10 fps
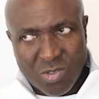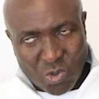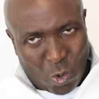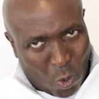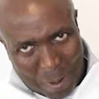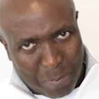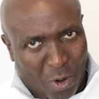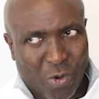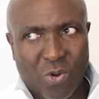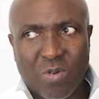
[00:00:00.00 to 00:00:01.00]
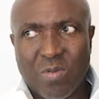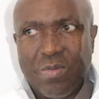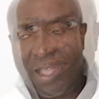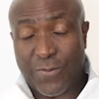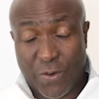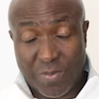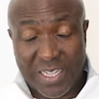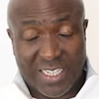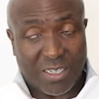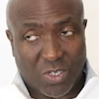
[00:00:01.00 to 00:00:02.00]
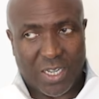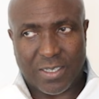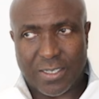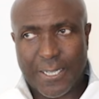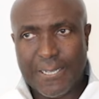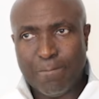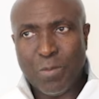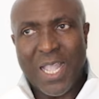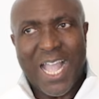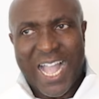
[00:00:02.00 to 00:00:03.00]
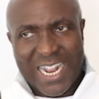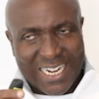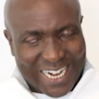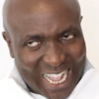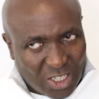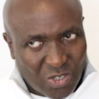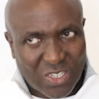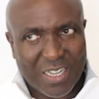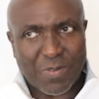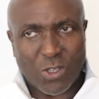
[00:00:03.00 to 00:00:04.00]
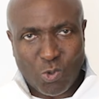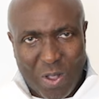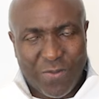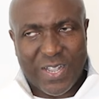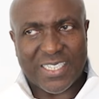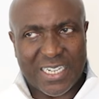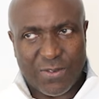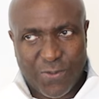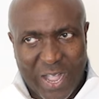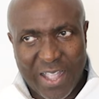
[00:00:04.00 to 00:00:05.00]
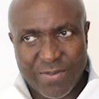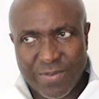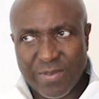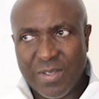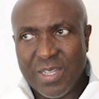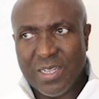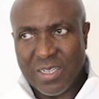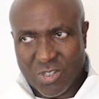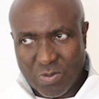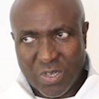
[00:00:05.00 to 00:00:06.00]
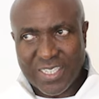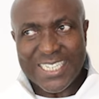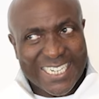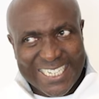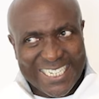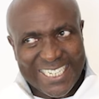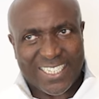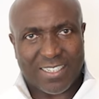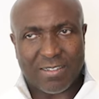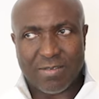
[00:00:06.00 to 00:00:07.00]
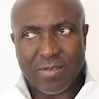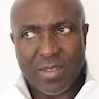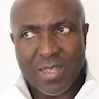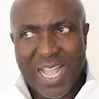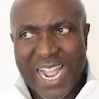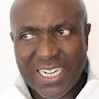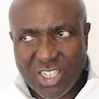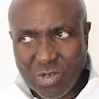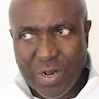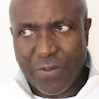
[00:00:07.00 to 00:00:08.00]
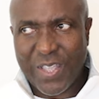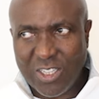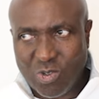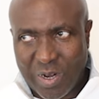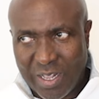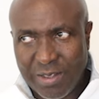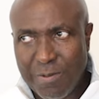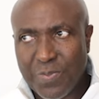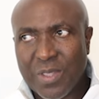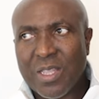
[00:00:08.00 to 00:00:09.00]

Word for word: to go and borrow uh, from the Egyptians. And in Exodus chapter 12, verse 35, the scripture says they did it. And the children of Israel